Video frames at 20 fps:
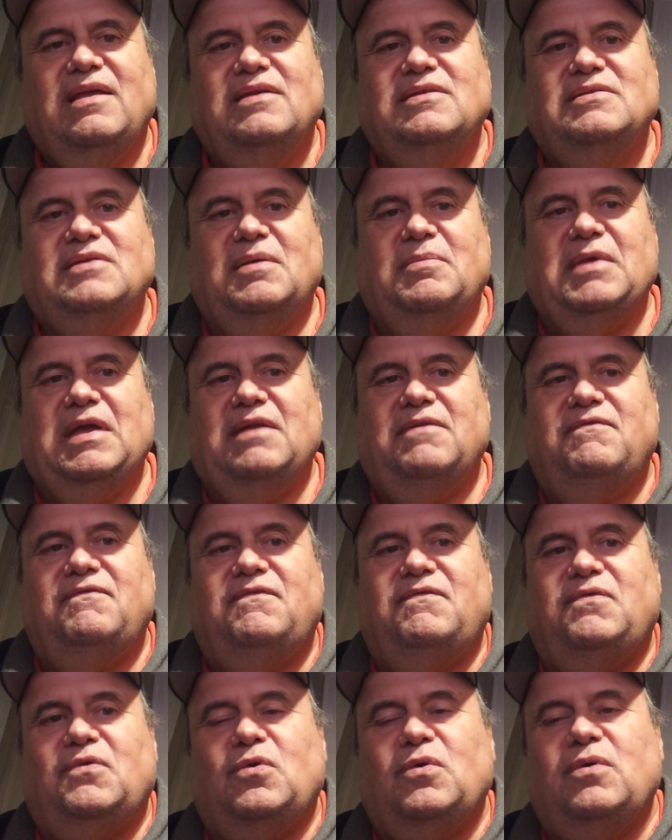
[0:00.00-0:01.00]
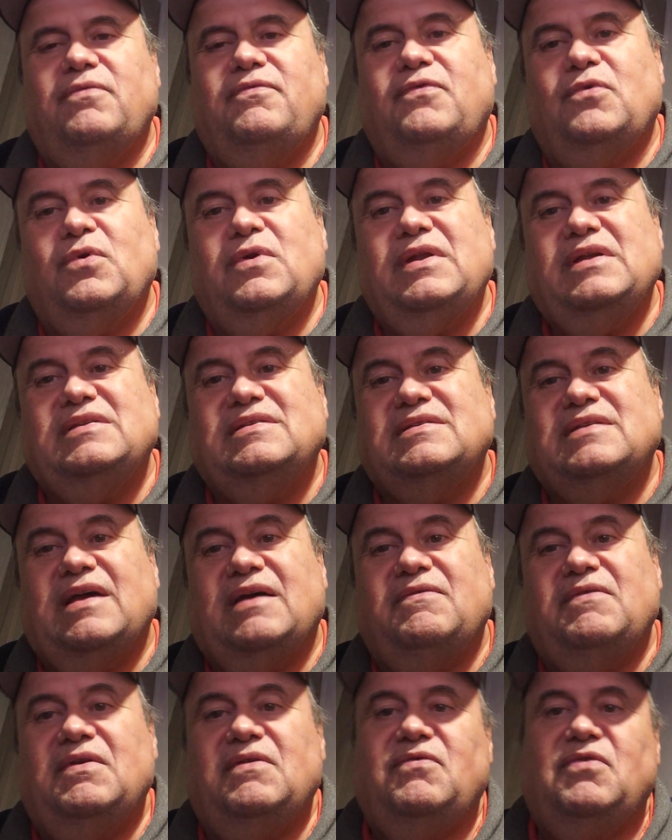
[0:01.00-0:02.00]
So I'm at
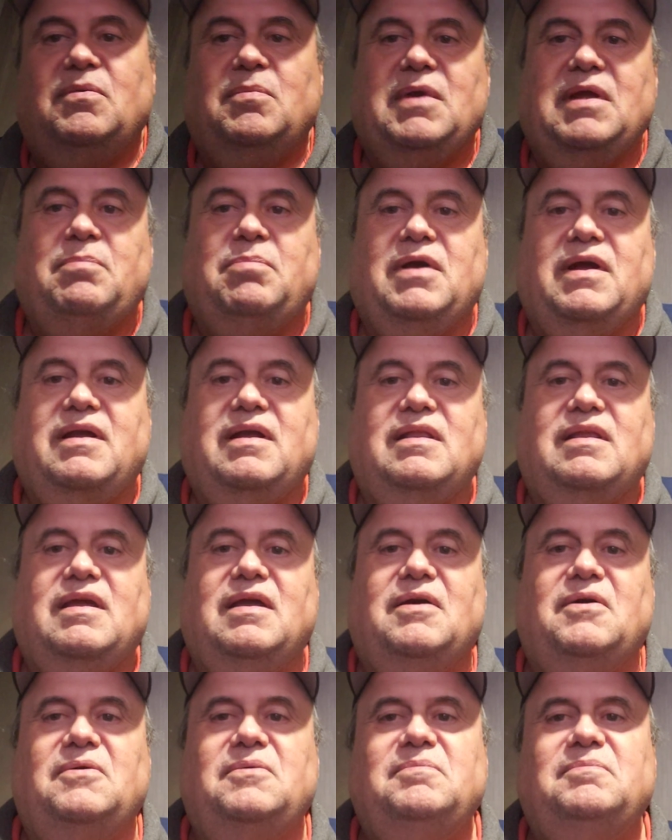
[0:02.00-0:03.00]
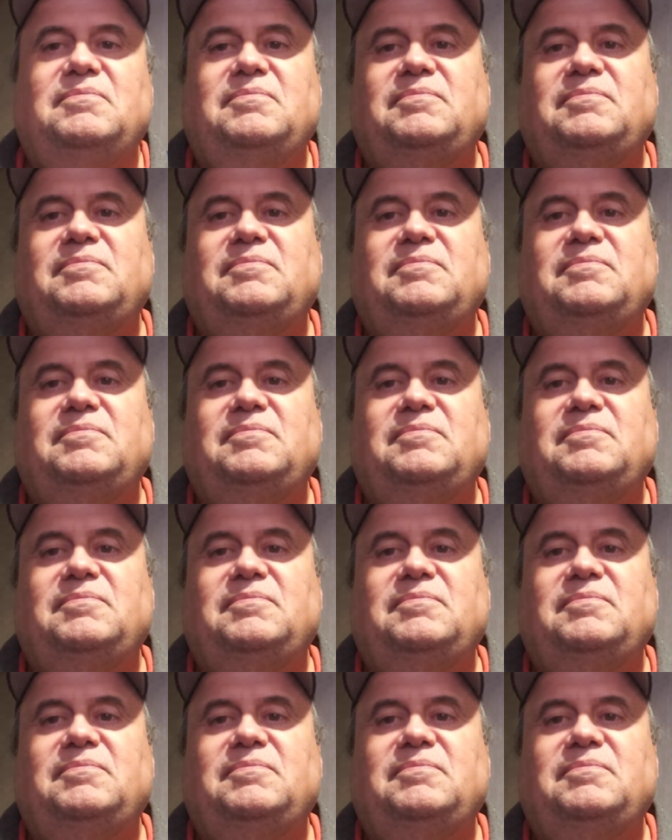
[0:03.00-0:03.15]
447 for my Puckett count.